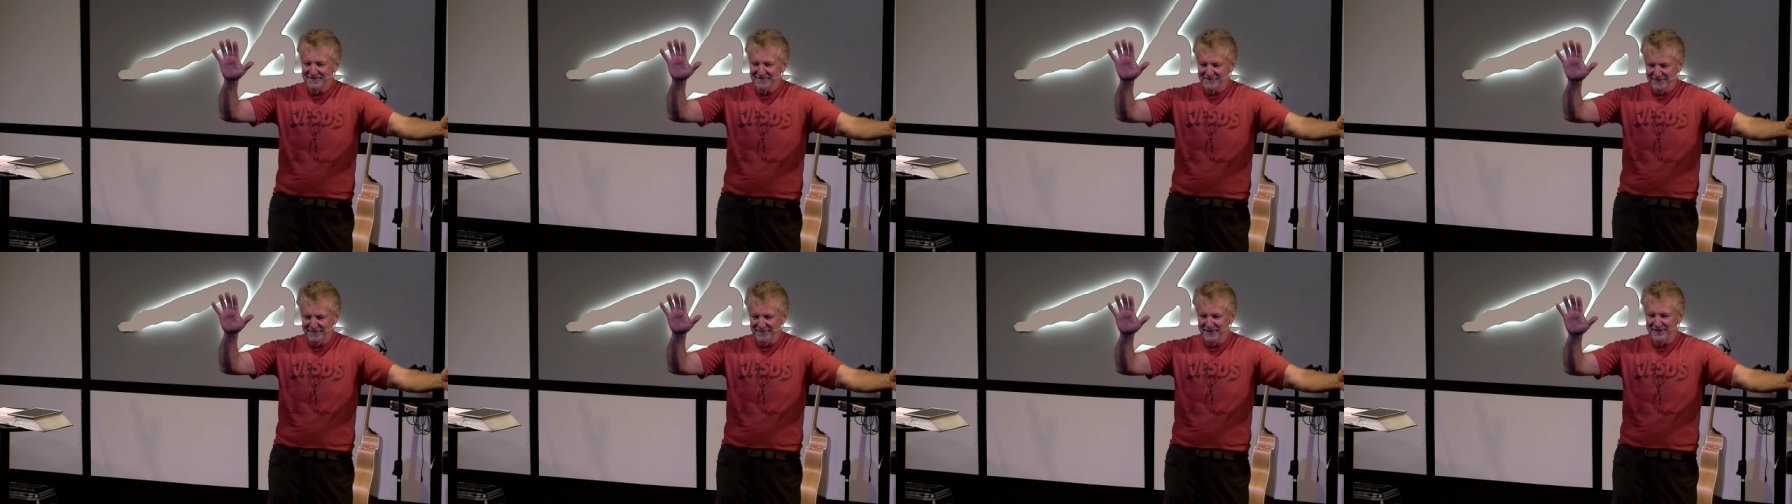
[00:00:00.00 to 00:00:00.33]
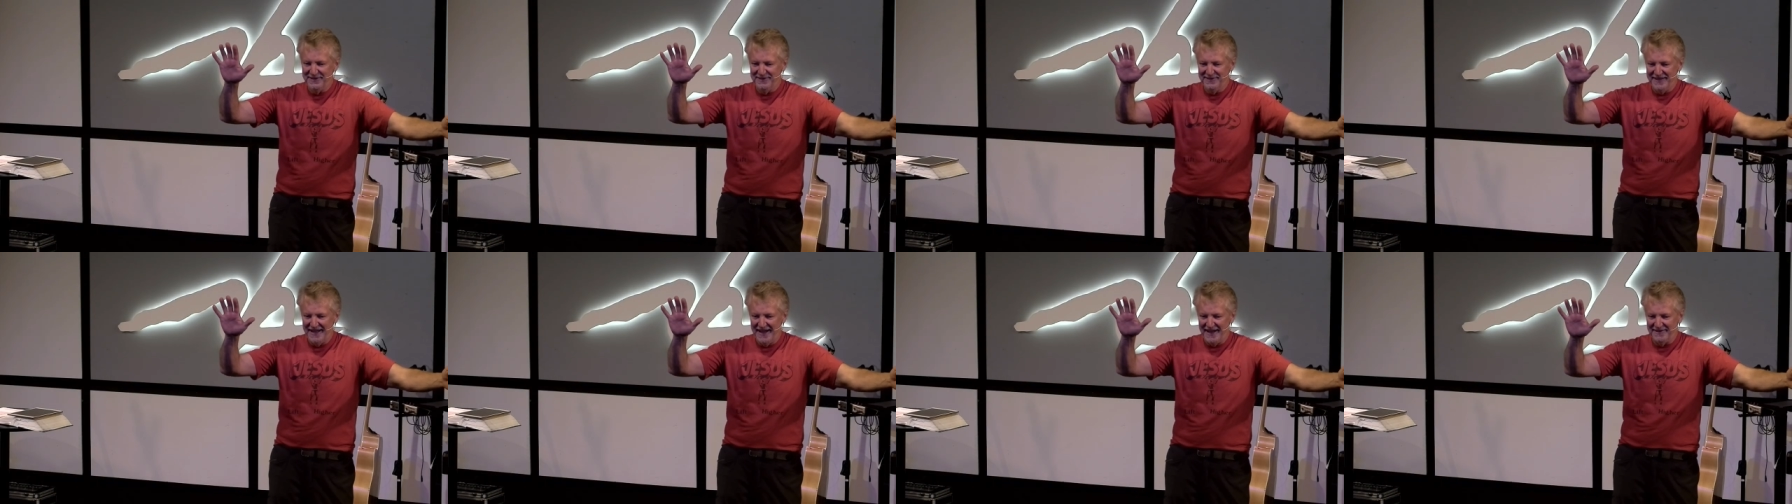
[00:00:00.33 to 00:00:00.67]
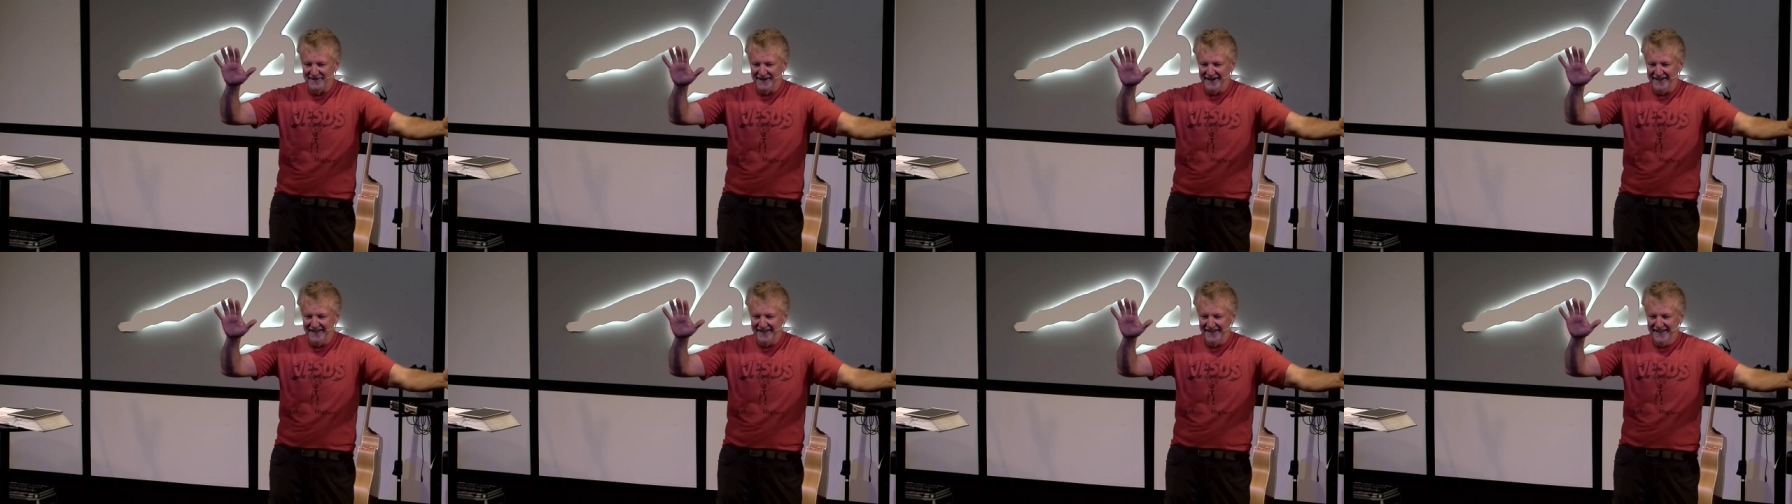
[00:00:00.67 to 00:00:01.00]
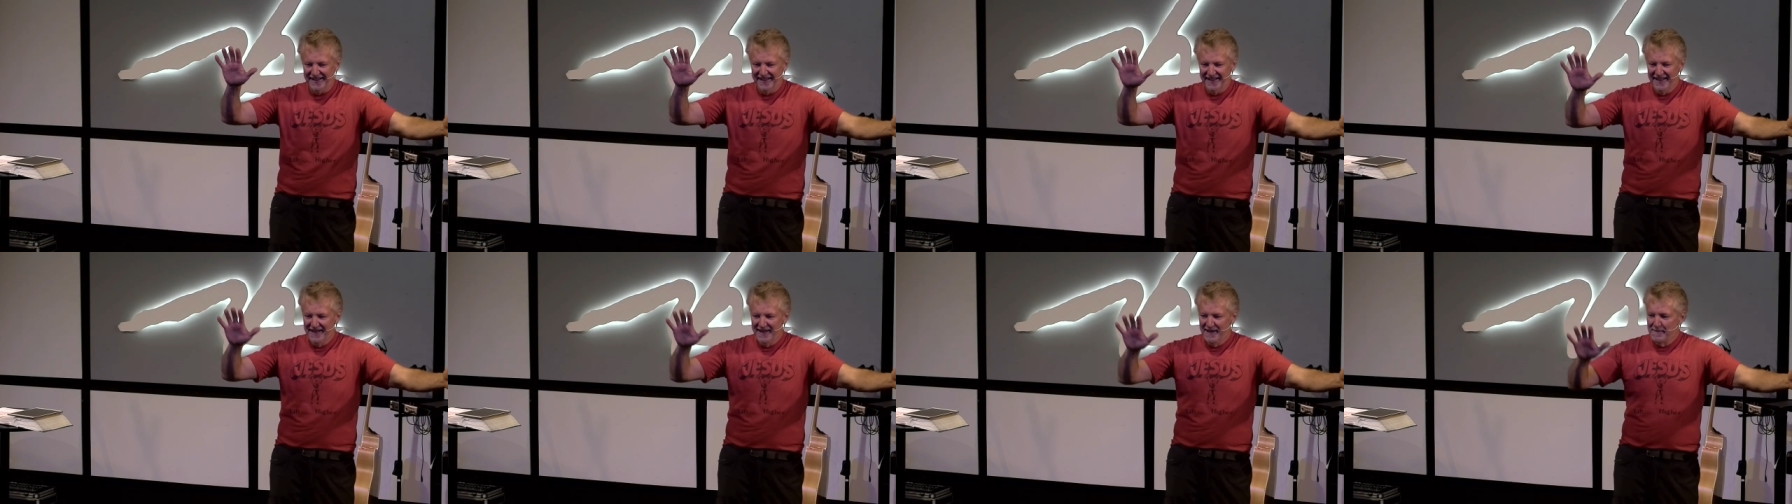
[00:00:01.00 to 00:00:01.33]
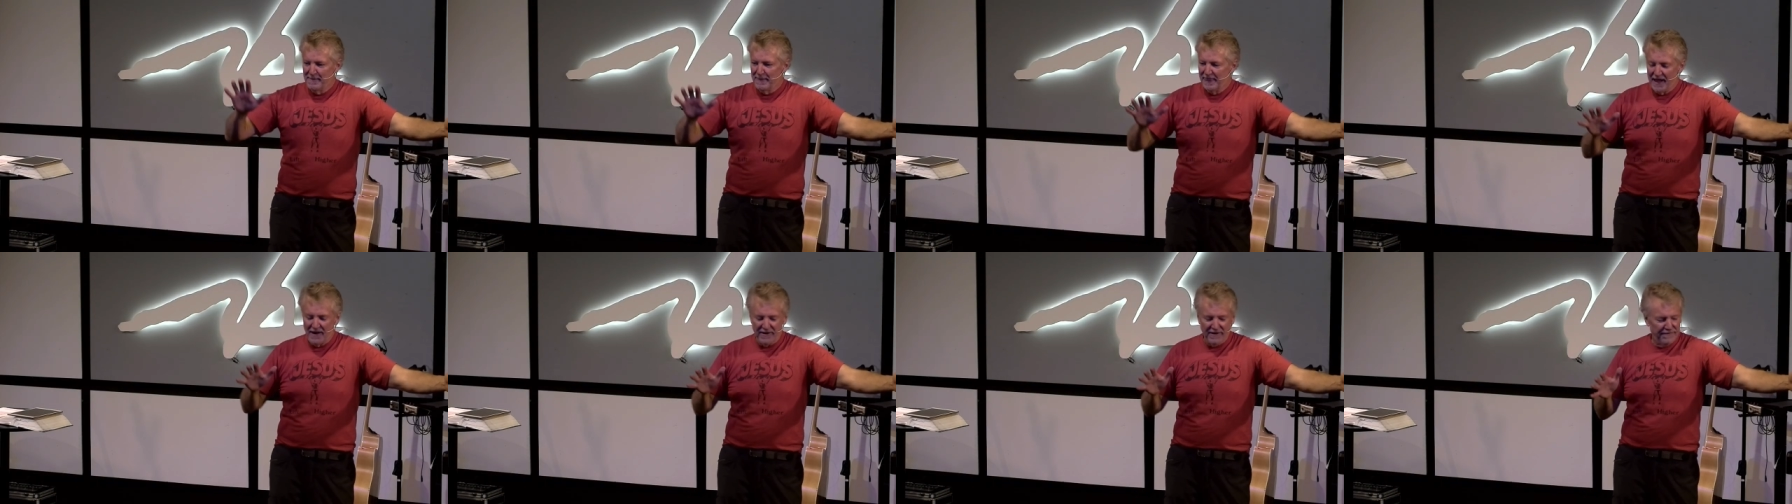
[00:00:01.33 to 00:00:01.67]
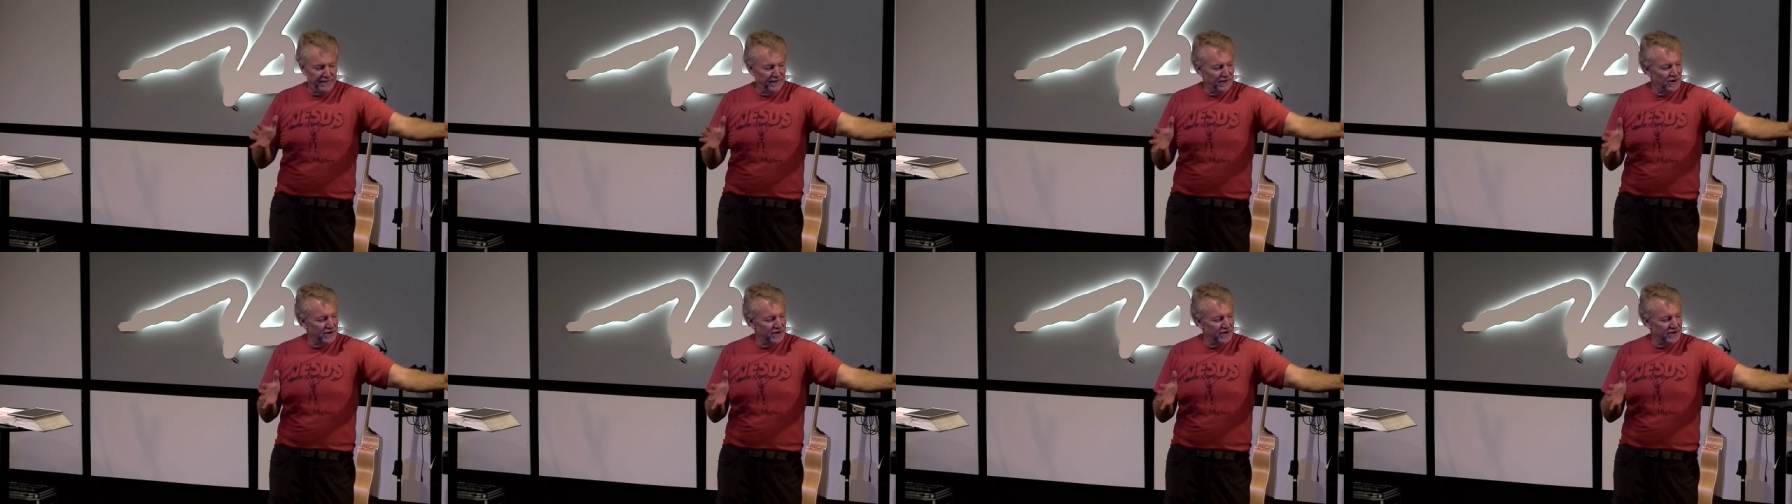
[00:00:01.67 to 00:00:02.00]
We, we, do that, right? Now, if
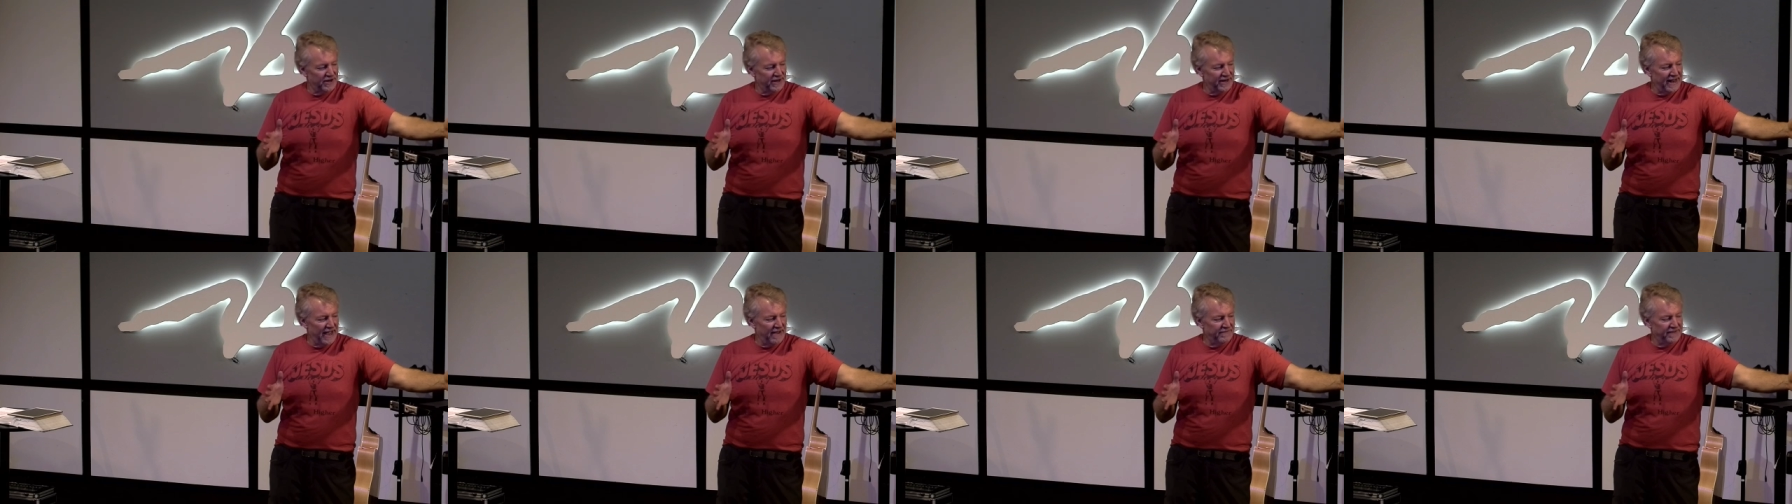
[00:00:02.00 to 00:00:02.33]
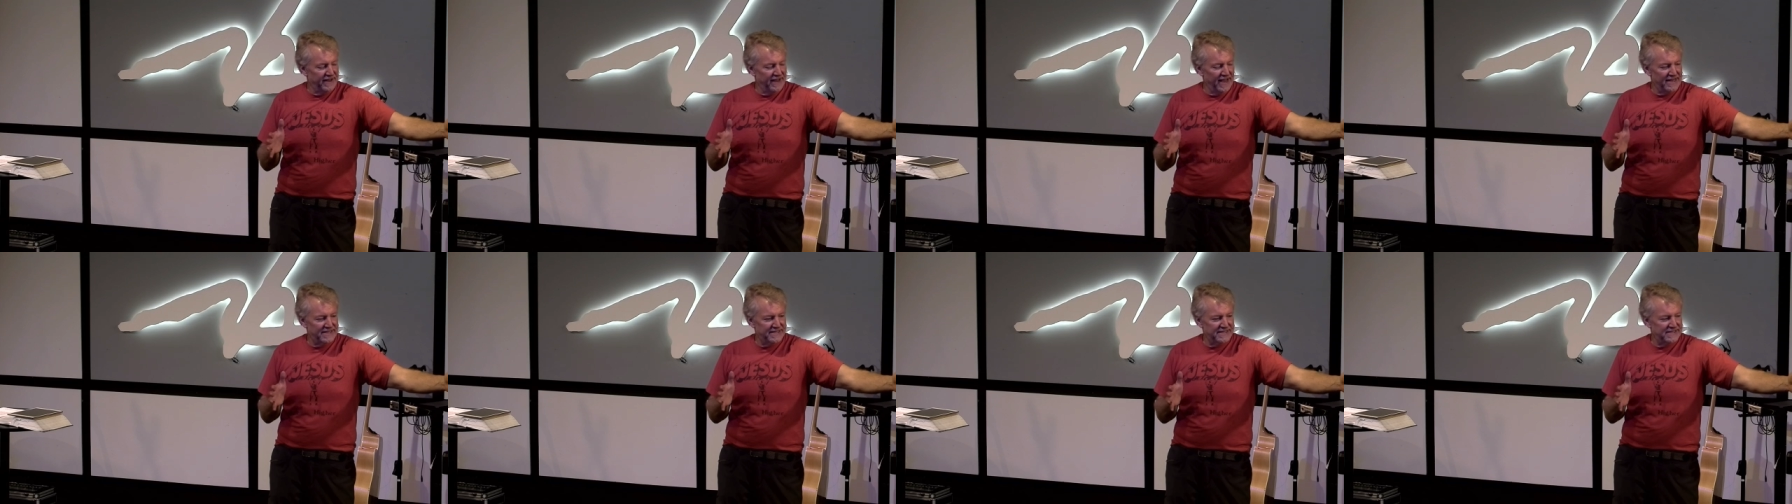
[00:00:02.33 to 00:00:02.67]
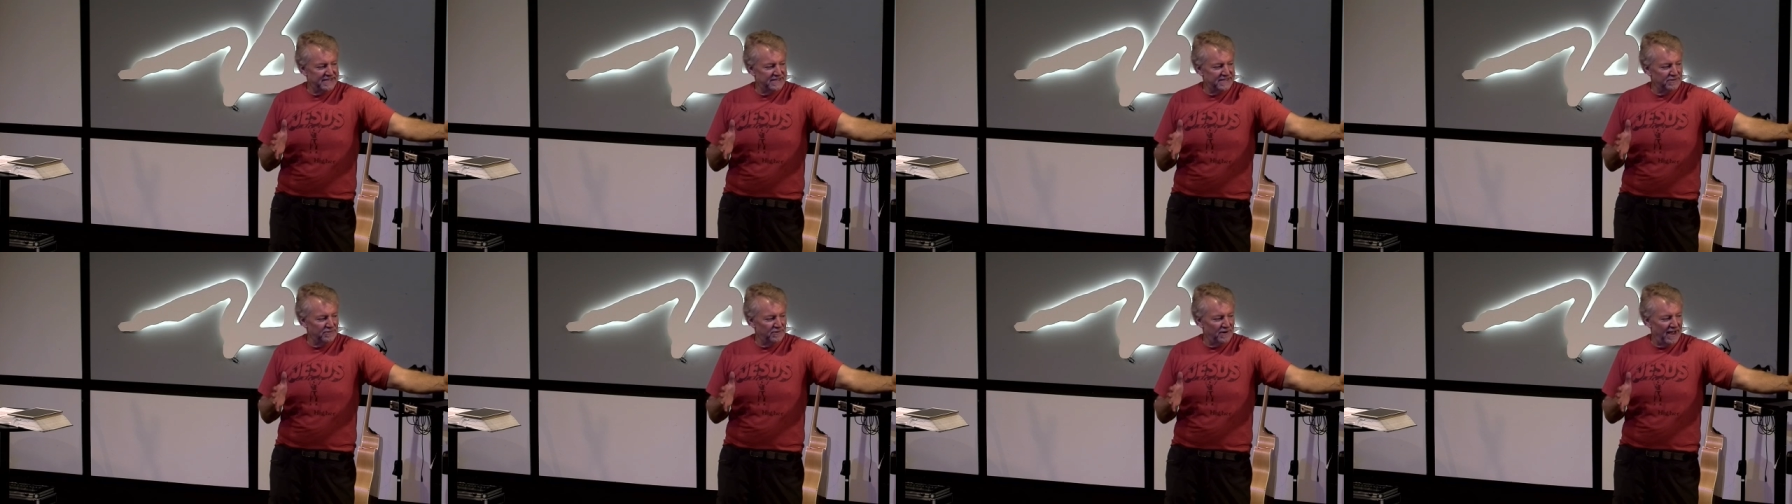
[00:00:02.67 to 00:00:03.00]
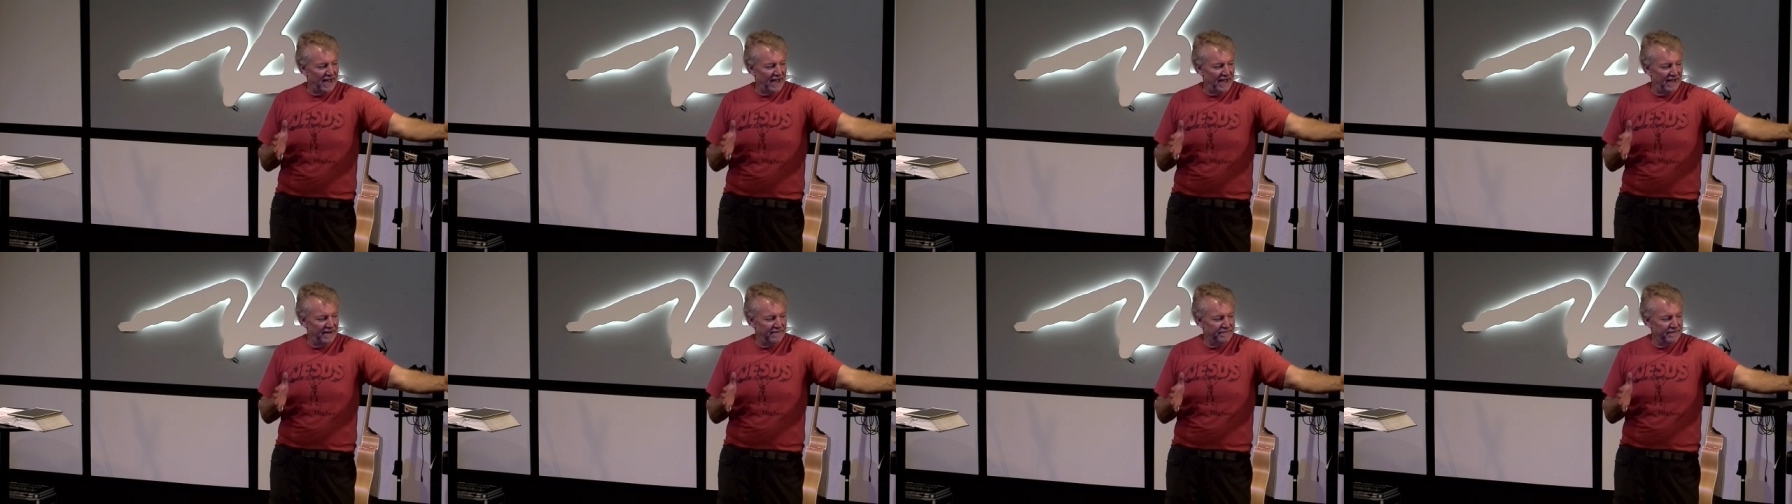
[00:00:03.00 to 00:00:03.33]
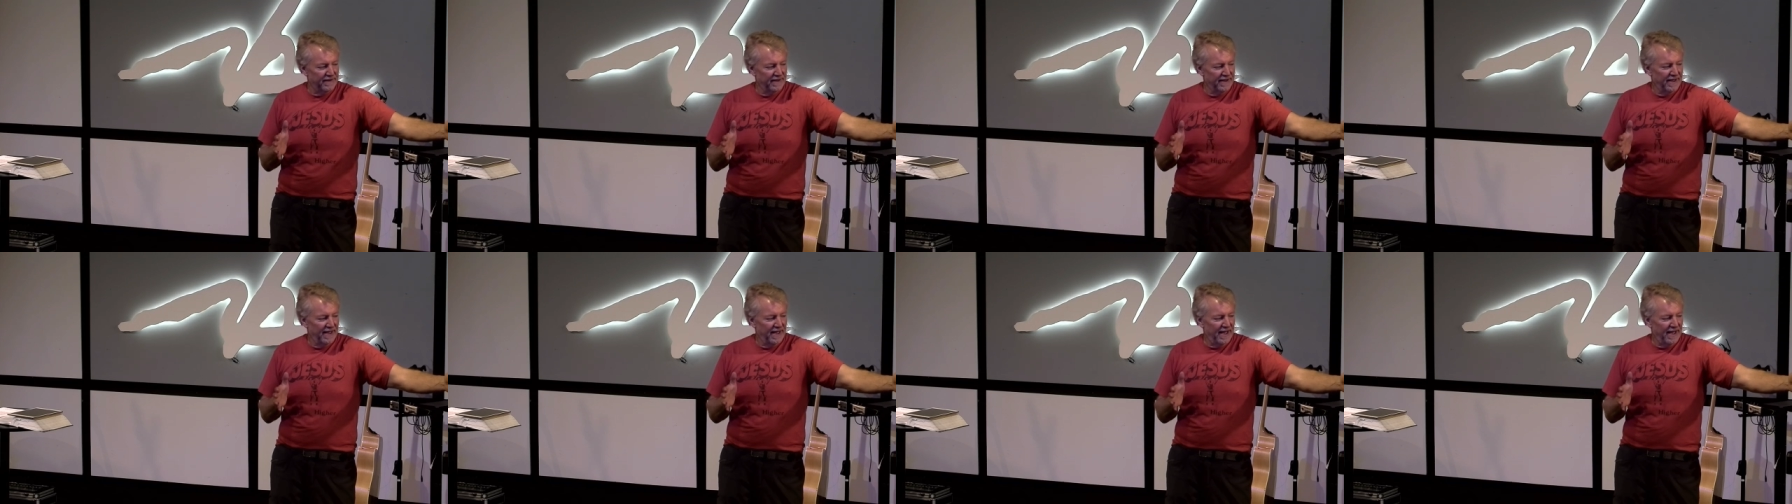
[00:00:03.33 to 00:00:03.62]
you know you're going to have guests arrive